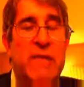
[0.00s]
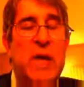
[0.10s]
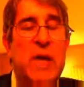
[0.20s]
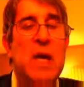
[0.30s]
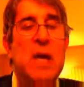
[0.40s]

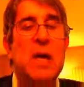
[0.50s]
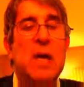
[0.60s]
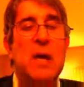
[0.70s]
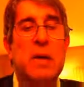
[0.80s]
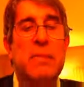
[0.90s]
have
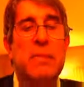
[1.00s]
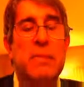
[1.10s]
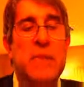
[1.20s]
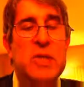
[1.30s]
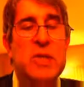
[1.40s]

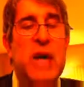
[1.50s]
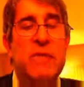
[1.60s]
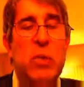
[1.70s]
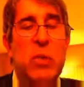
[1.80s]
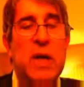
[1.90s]
this
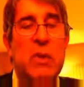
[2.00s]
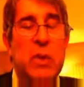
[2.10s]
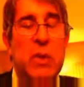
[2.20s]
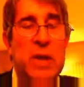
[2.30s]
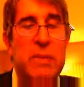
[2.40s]
kind of an
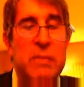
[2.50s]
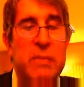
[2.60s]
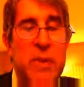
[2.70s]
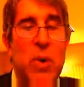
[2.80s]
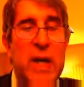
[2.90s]
organ where the
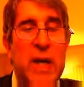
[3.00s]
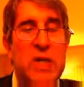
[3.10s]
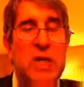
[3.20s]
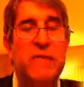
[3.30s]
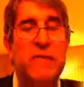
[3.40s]

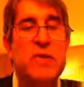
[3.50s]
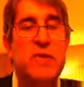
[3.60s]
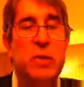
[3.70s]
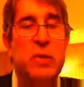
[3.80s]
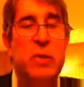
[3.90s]
organ itself
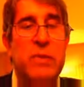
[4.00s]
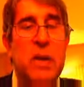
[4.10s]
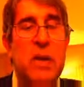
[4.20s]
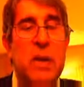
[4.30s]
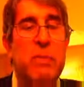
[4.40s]
is filled
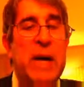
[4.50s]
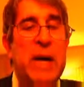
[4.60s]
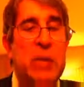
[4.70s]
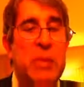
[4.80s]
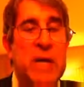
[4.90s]
with
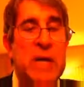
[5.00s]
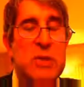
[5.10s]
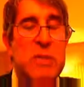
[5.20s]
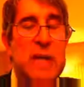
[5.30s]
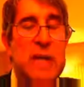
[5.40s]

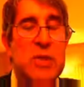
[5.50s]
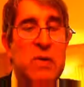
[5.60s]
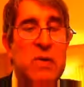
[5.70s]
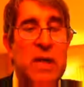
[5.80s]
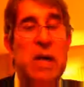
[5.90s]
bioluminescent
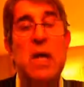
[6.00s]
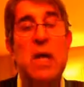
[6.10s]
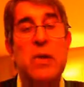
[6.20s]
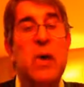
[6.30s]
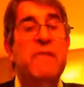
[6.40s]
bacteria,
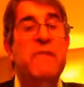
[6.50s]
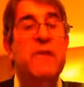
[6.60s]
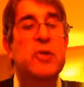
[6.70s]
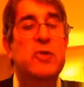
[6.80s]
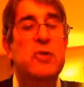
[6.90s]
there are
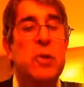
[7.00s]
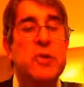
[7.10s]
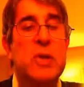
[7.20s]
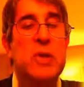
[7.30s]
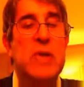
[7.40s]
fish, of
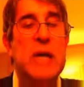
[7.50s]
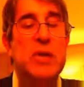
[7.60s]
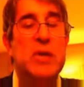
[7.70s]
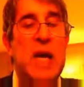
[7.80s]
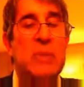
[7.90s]
course, that are
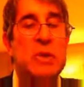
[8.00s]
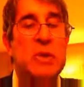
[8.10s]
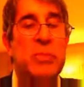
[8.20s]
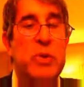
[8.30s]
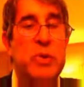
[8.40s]
actually able
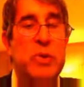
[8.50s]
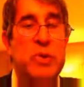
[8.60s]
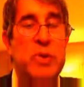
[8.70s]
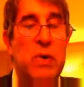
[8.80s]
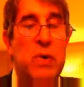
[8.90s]
to
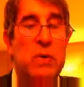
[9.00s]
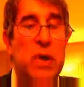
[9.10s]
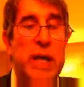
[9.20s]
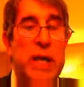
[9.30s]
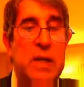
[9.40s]
produce their
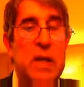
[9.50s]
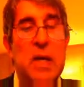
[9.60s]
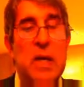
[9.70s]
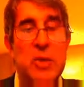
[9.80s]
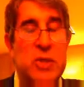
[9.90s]
own light,
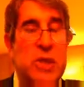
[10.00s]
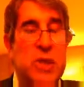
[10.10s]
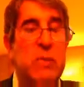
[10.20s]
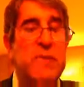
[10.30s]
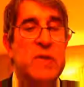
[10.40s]
just
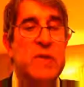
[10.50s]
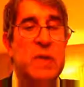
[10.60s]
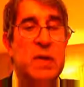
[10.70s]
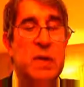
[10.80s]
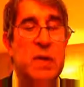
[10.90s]
like we've
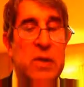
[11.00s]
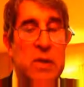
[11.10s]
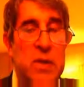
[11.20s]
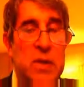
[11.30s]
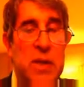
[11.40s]
seen in
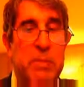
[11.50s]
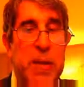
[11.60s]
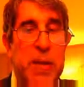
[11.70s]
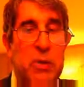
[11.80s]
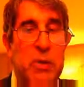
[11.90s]
other
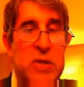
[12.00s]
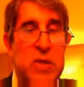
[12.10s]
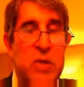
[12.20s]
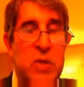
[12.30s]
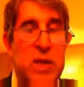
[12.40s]

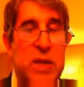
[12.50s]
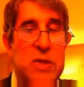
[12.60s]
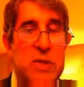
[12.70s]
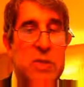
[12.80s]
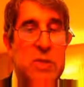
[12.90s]
bioluminescent
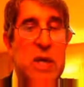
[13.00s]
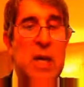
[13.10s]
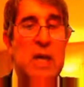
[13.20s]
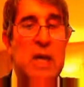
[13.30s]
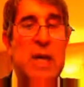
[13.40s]
organisms.
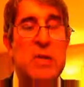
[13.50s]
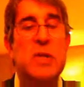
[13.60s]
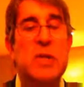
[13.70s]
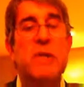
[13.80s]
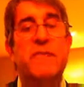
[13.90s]
That
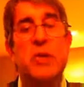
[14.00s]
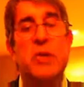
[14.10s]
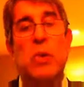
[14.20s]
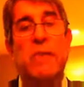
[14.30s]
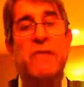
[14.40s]
is, that the
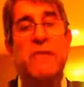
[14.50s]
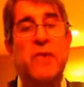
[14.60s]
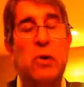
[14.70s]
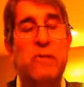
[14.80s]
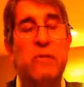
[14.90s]
fish will have a
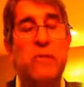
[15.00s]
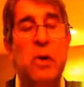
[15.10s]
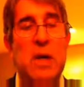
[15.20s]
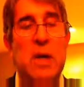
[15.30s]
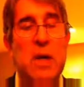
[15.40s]

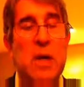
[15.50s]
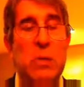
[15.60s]
photophore,